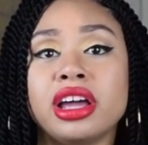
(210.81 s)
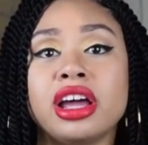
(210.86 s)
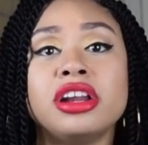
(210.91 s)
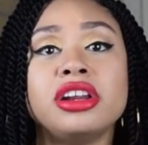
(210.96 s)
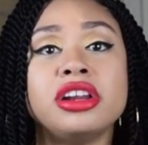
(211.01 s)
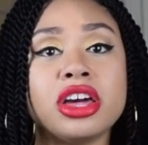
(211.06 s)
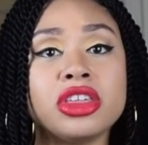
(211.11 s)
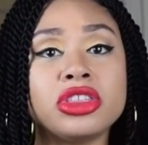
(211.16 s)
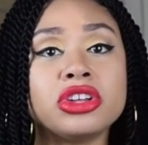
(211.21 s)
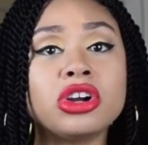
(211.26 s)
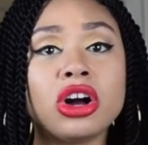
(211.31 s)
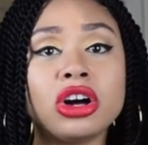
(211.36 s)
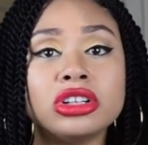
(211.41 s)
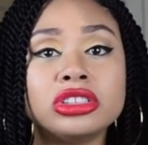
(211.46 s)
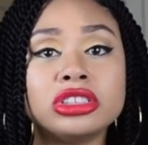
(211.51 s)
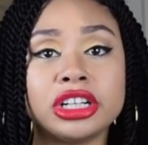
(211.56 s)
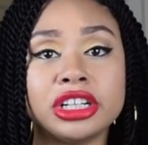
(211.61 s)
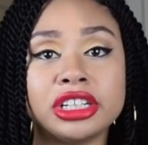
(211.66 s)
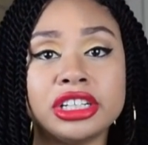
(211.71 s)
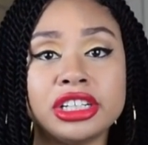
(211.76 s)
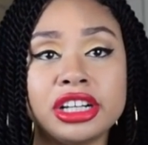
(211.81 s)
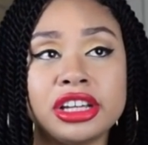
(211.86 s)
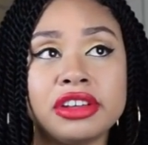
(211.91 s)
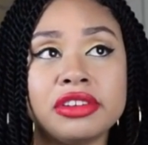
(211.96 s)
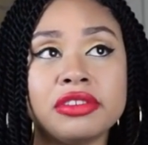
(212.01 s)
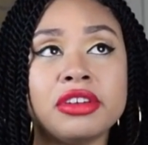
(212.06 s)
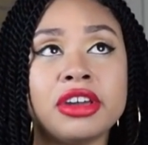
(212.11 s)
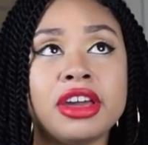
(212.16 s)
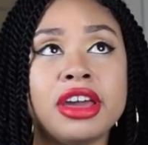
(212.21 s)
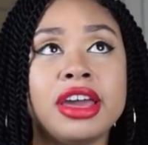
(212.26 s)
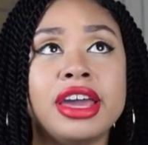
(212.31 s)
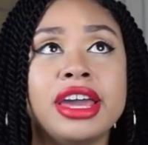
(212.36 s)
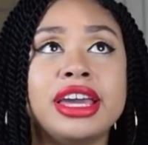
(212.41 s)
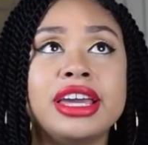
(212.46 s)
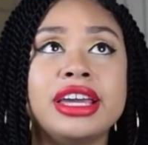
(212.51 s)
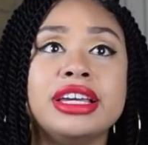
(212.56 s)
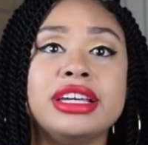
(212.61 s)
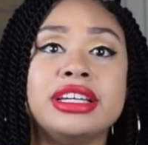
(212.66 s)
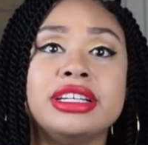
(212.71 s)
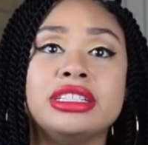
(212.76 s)
Another alternative
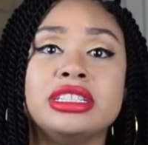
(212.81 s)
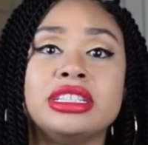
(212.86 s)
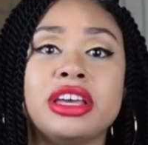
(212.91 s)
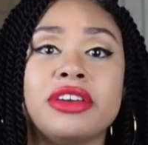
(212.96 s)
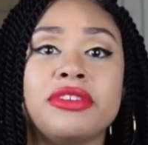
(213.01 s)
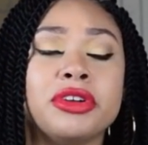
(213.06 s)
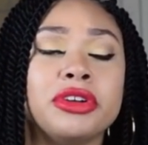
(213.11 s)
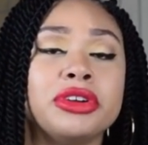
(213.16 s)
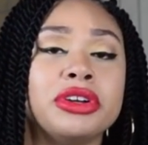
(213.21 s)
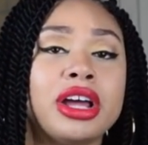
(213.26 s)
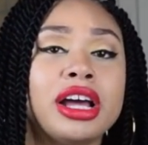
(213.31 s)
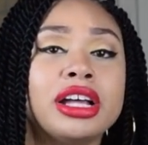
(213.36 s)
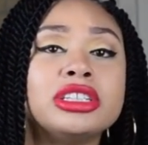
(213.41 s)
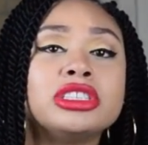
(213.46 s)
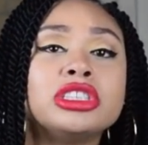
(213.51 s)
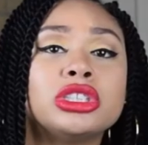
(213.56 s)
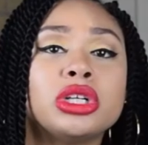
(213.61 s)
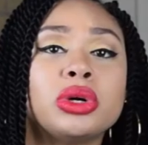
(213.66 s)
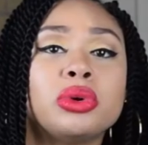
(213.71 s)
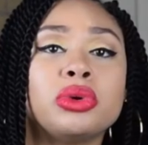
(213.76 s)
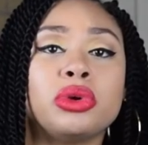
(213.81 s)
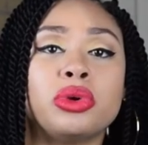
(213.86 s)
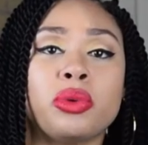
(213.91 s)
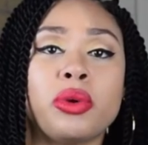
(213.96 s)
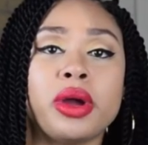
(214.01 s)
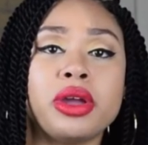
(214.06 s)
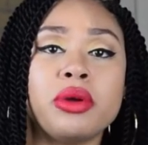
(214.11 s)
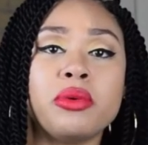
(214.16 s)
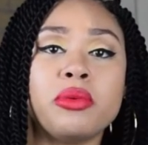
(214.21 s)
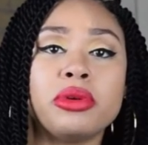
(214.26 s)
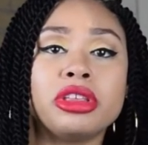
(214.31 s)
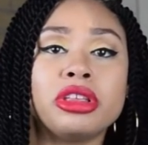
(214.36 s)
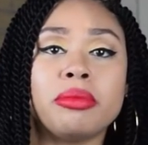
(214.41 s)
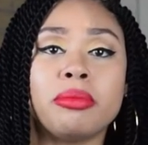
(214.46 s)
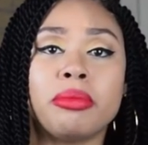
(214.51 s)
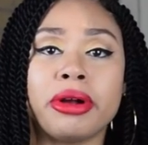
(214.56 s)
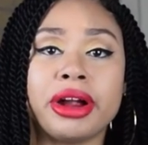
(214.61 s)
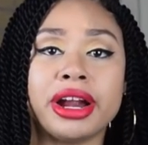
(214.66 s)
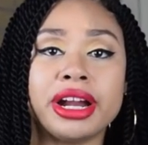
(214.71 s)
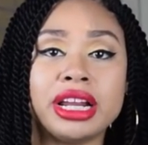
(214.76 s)
is if you're not so great with the
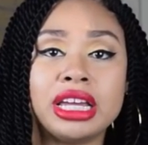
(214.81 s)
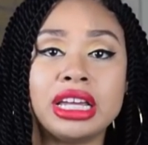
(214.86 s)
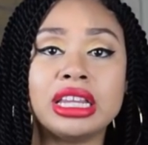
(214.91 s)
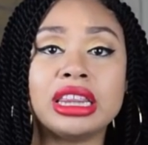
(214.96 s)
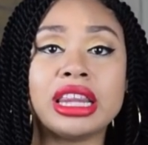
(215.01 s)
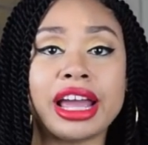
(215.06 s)
braiding,